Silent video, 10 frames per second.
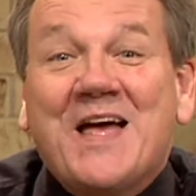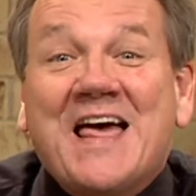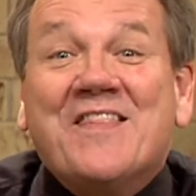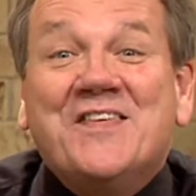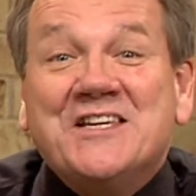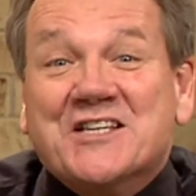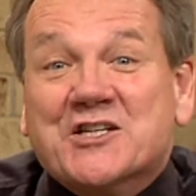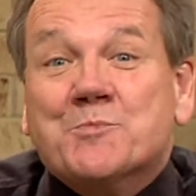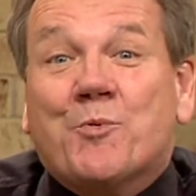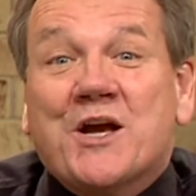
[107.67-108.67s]
These
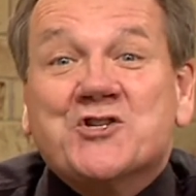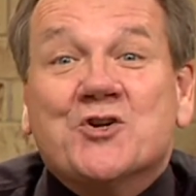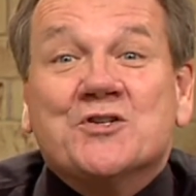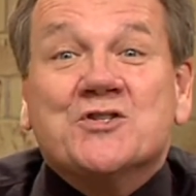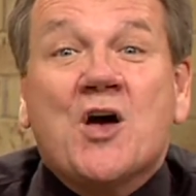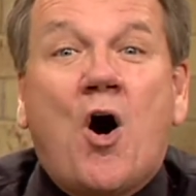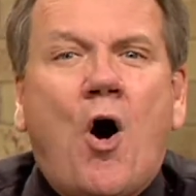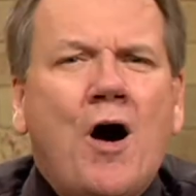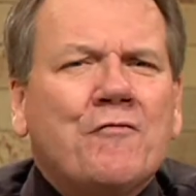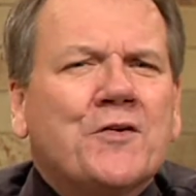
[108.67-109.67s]
expressions
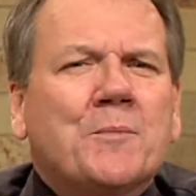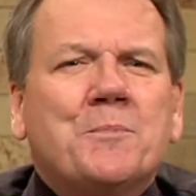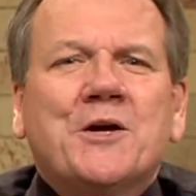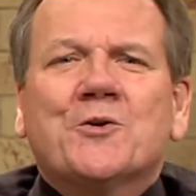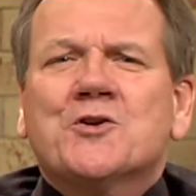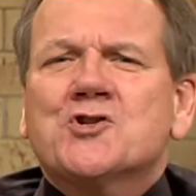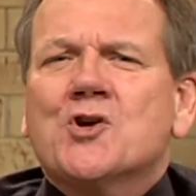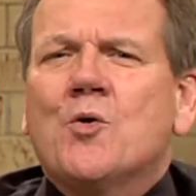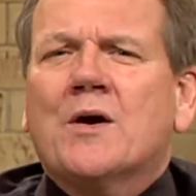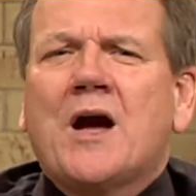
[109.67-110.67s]
often appear to
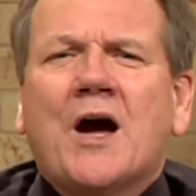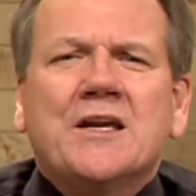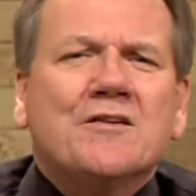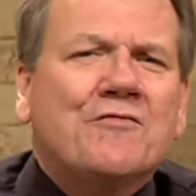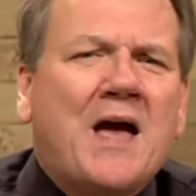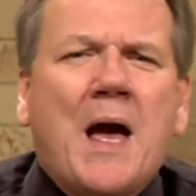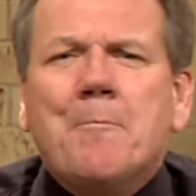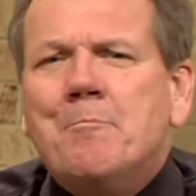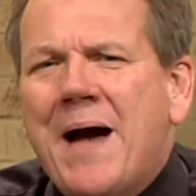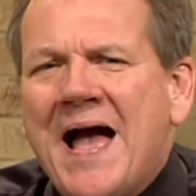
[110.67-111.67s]
show a kind of
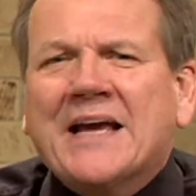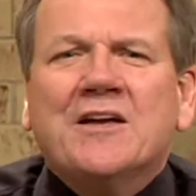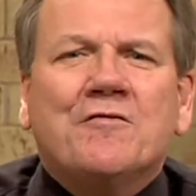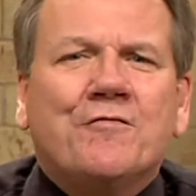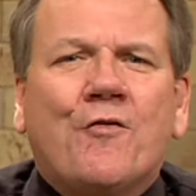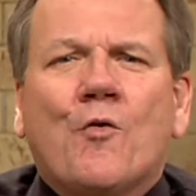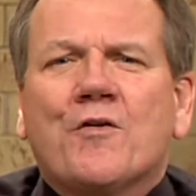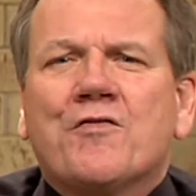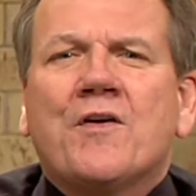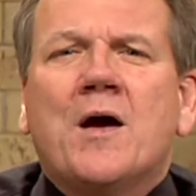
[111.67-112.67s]
back and
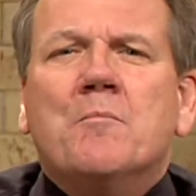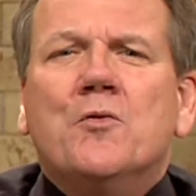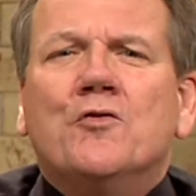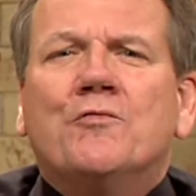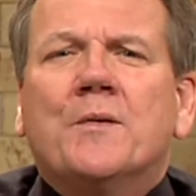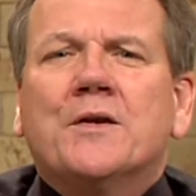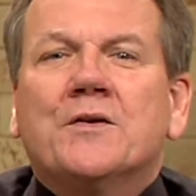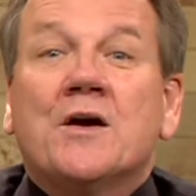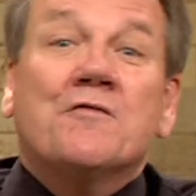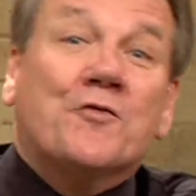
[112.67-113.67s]
forth movement,
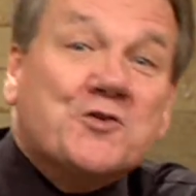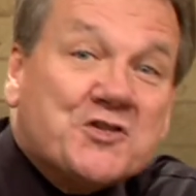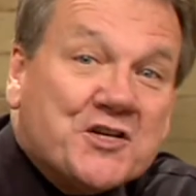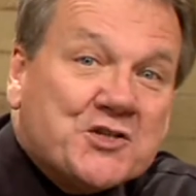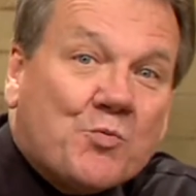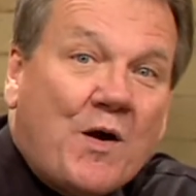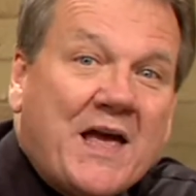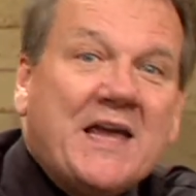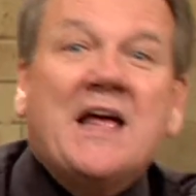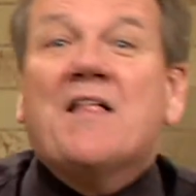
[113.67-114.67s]
first this
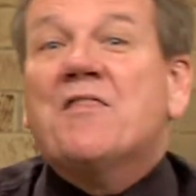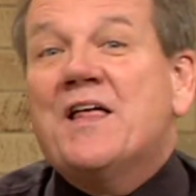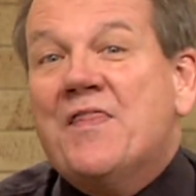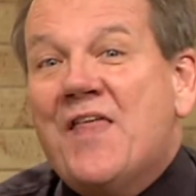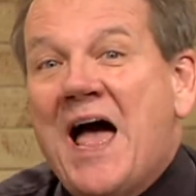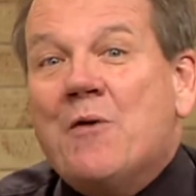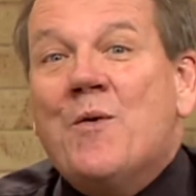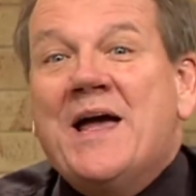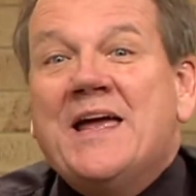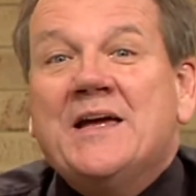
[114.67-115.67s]
way, then that
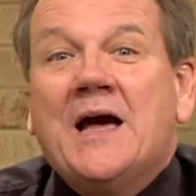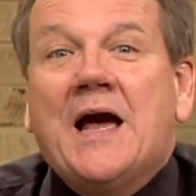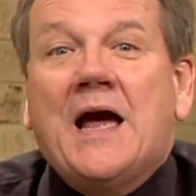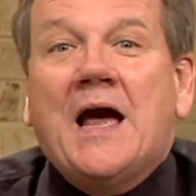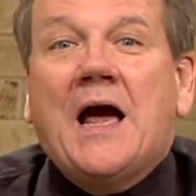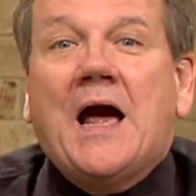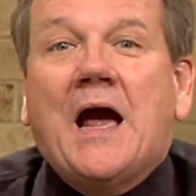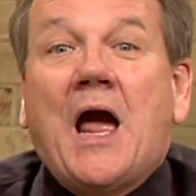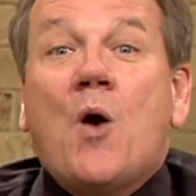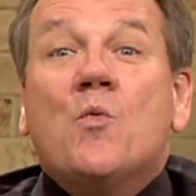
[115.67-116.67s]
way.
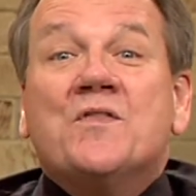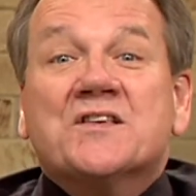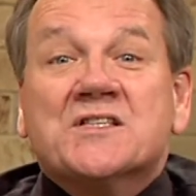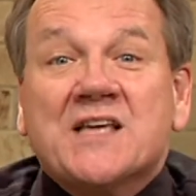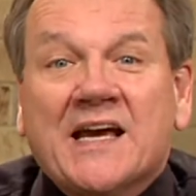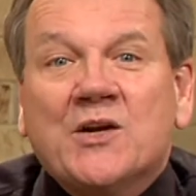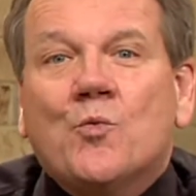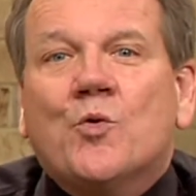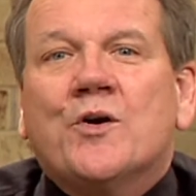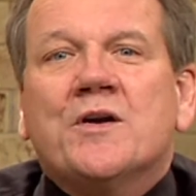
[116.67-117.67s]
When the second
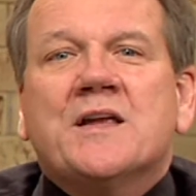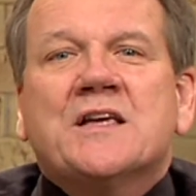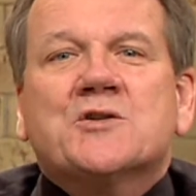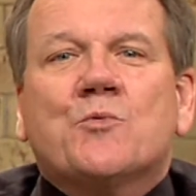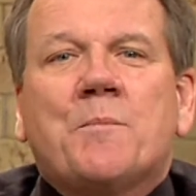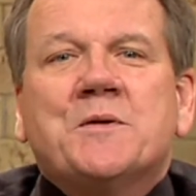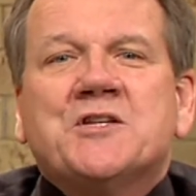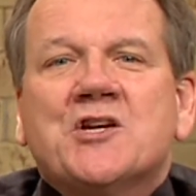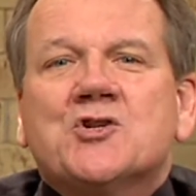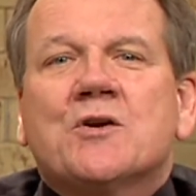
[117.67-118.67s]
word is a
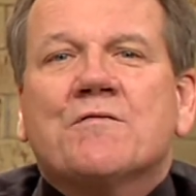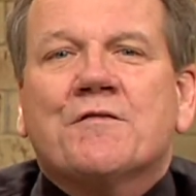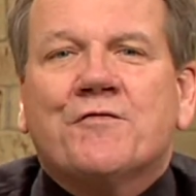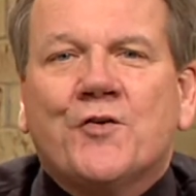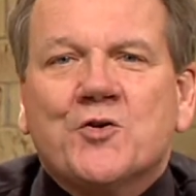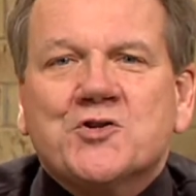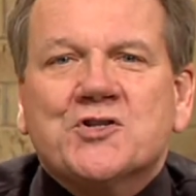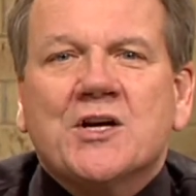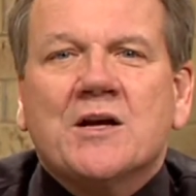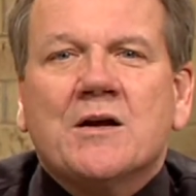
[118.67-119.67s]
repetition of the
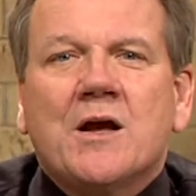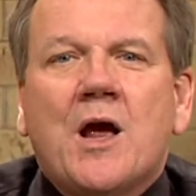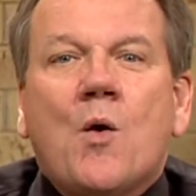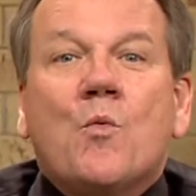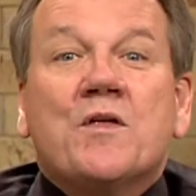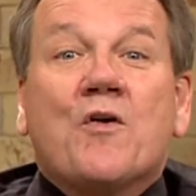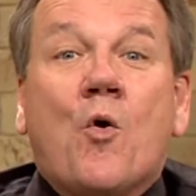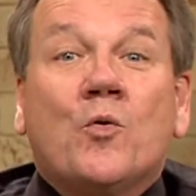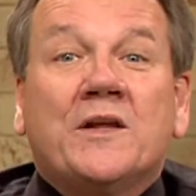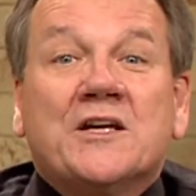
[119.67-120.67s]
first, with
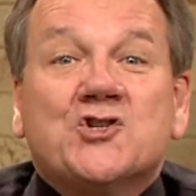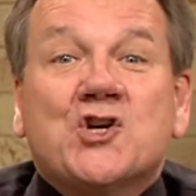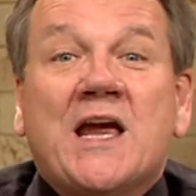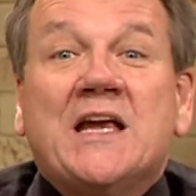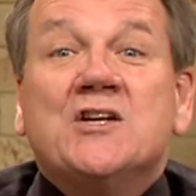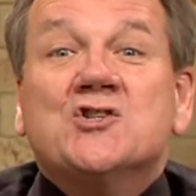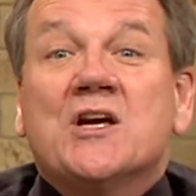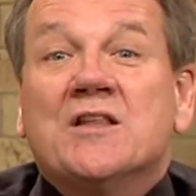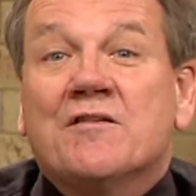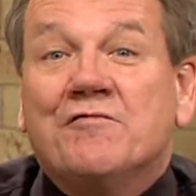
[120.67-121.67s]
only a change
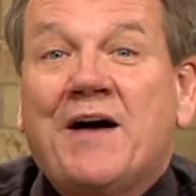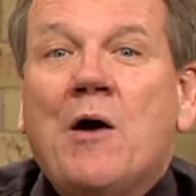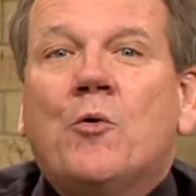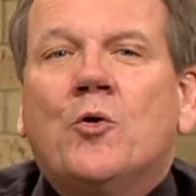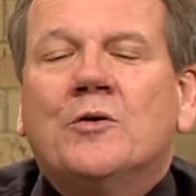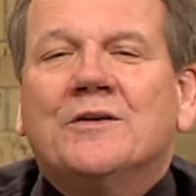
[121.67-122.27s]
in the vowel,